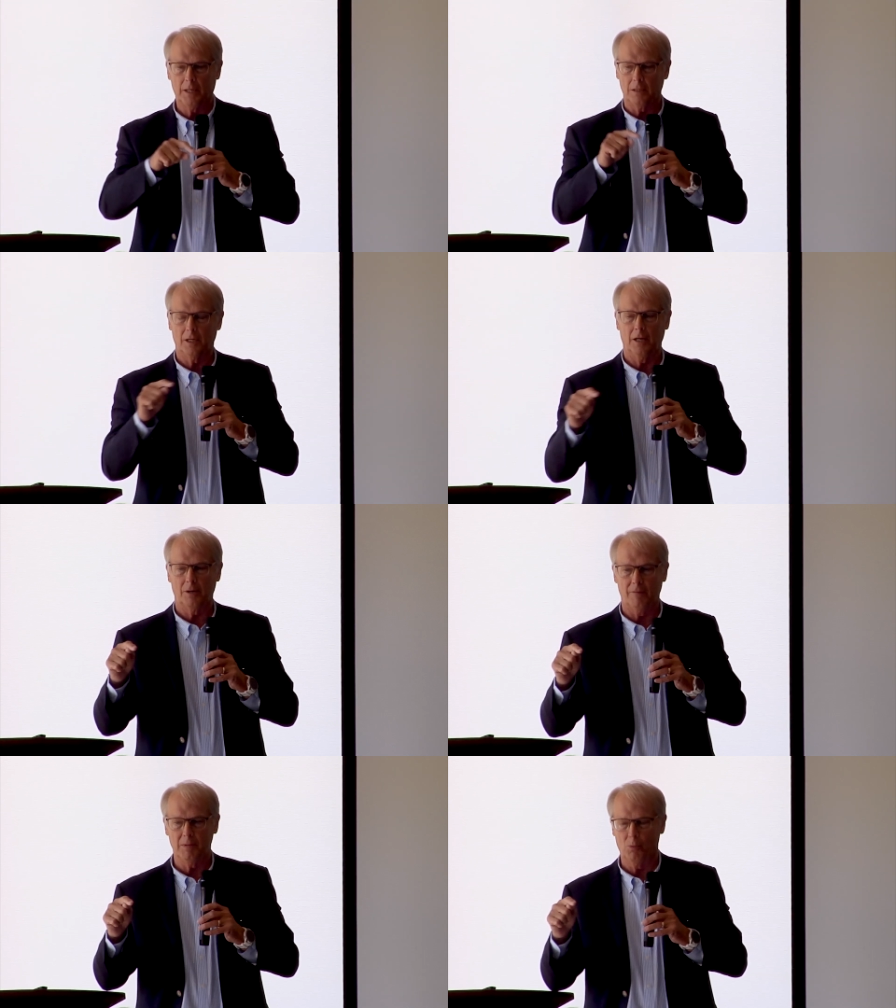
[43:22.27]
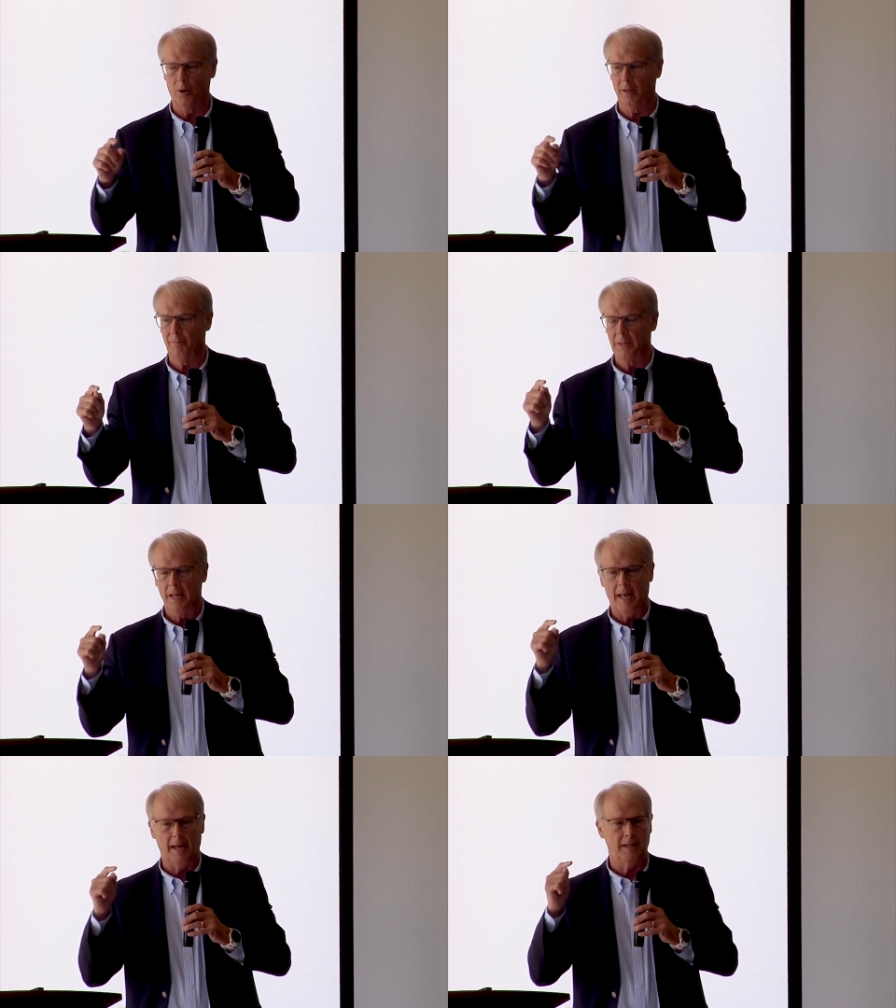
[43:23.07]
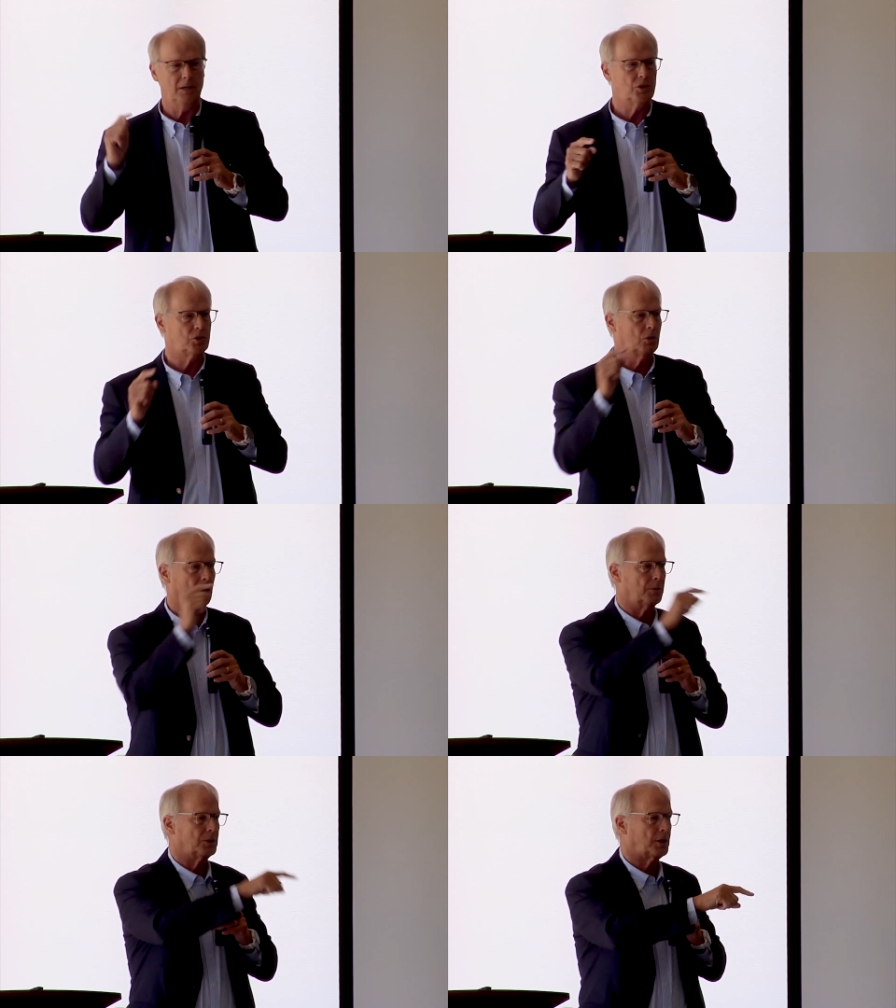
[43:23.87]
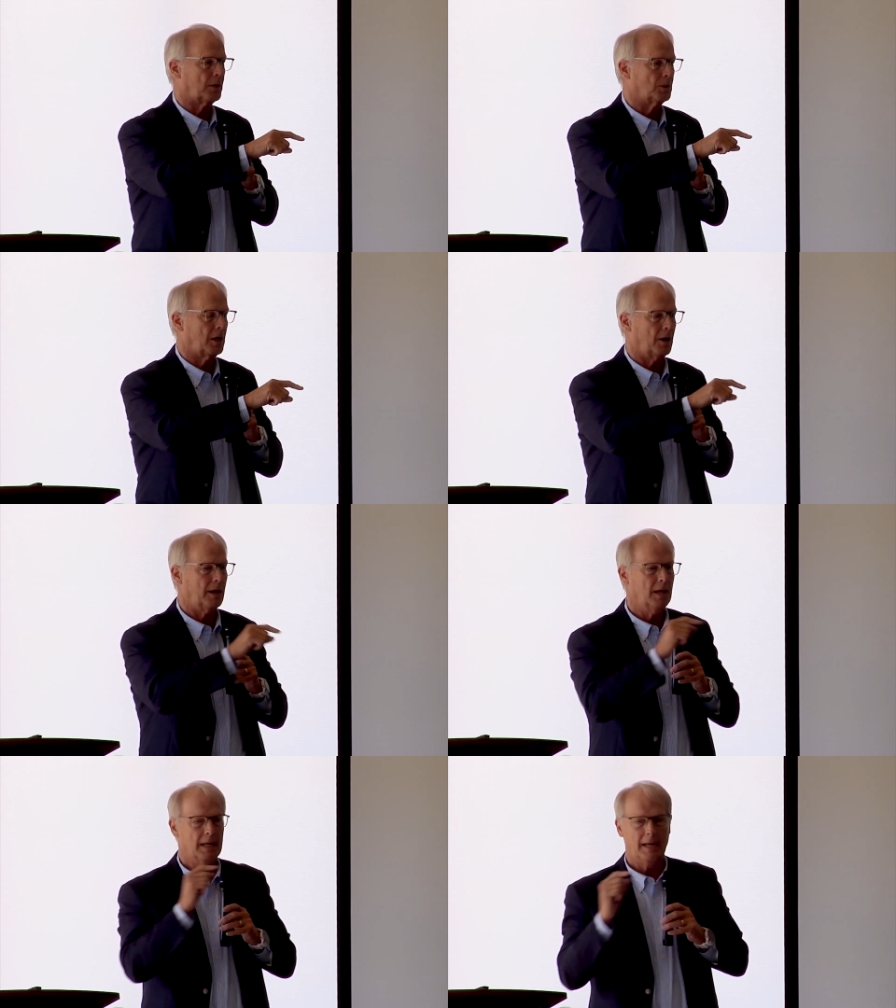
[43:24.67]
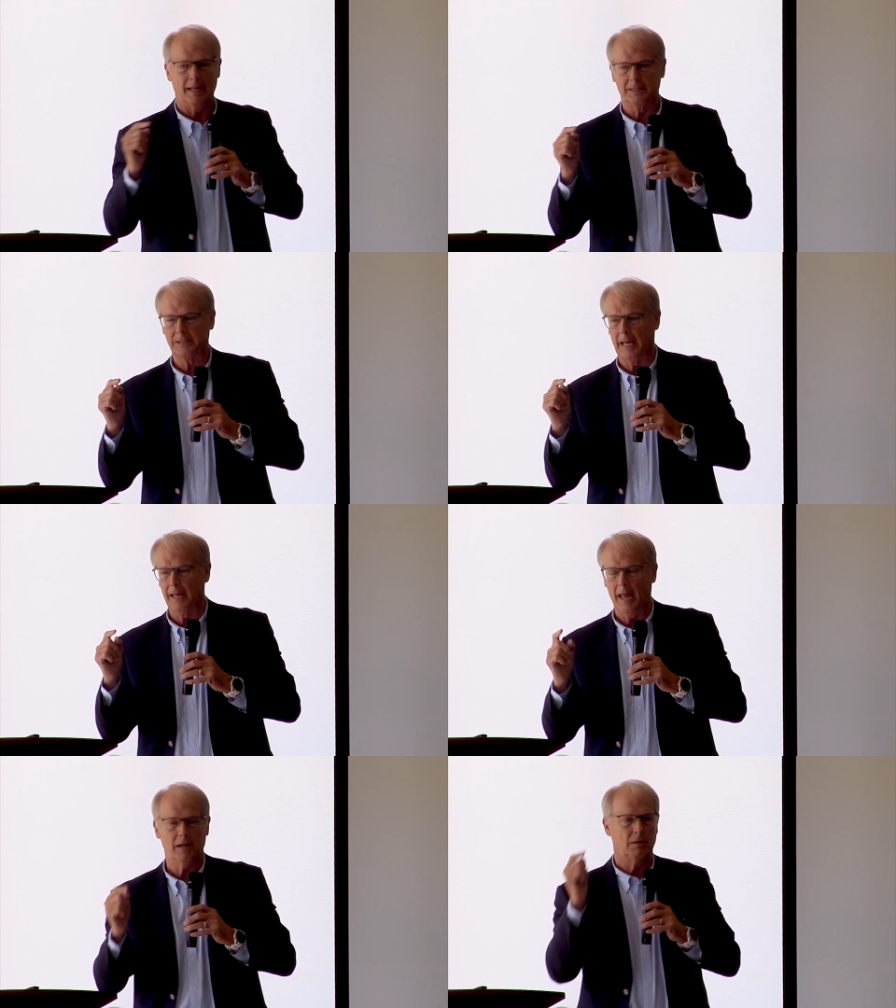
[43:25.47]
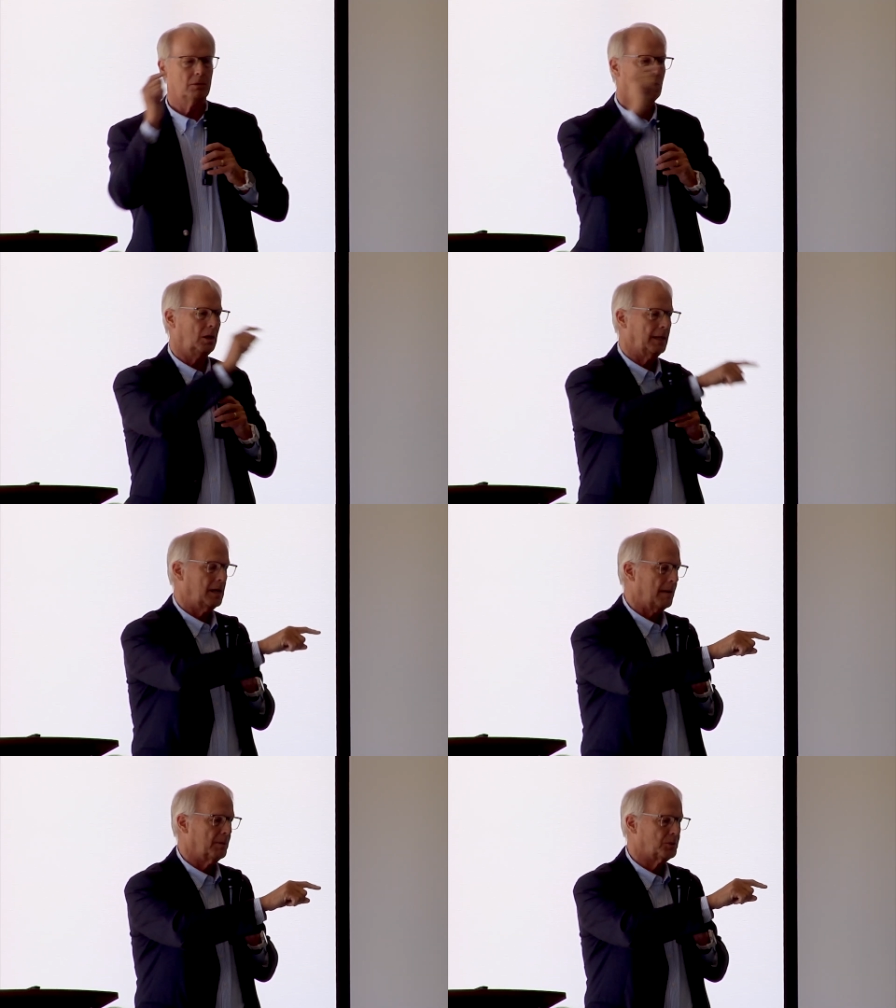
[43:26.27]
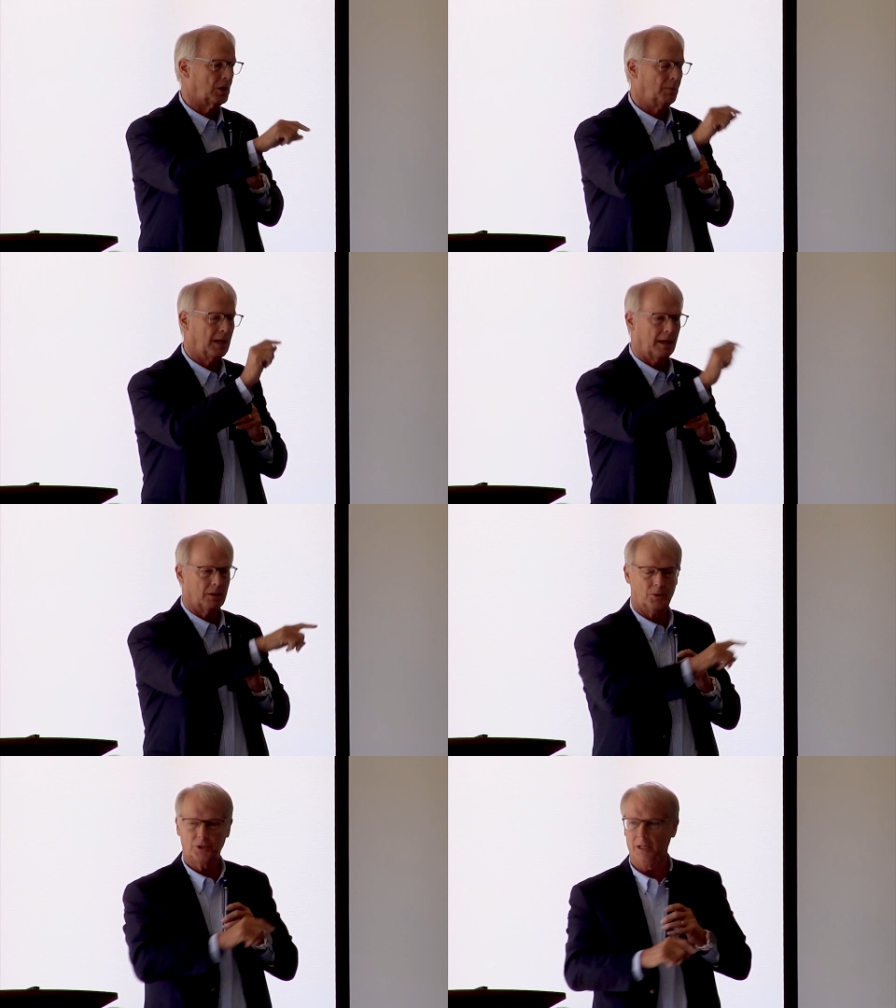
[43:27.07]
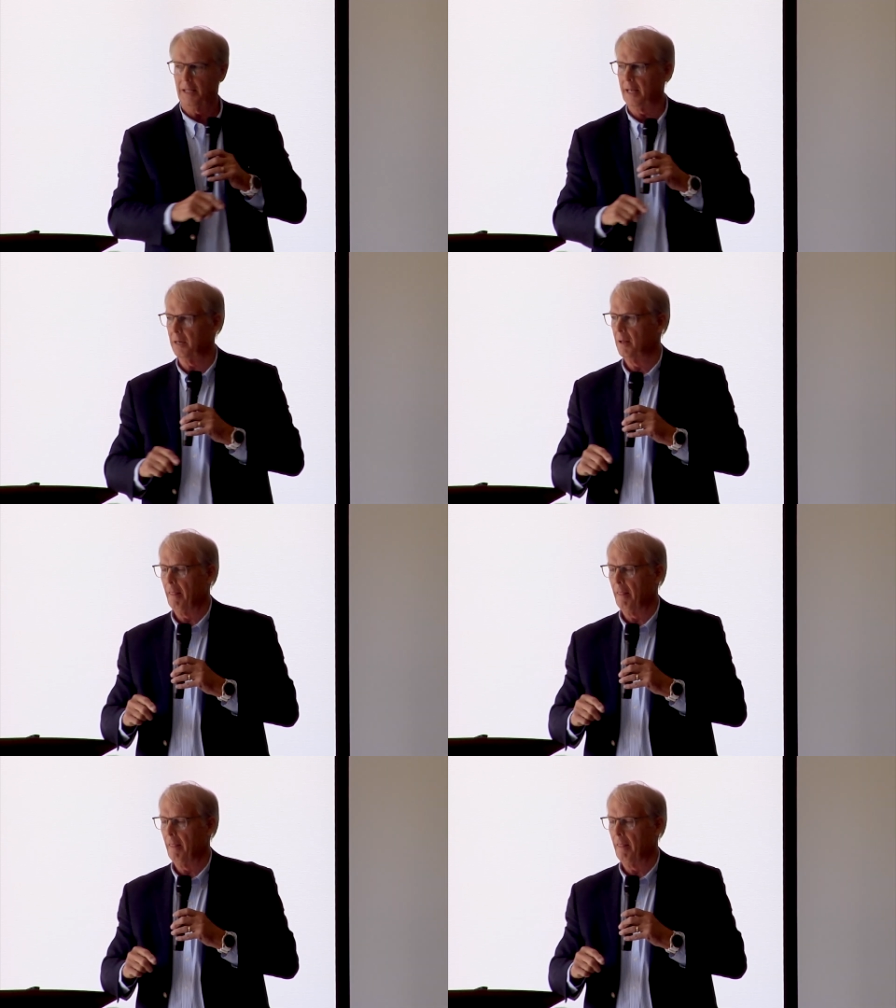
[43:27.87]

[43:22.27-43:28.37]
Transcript: get together every morning, and he'd call to his secretary and say, hey, call Len Abramson, we got to go see Len.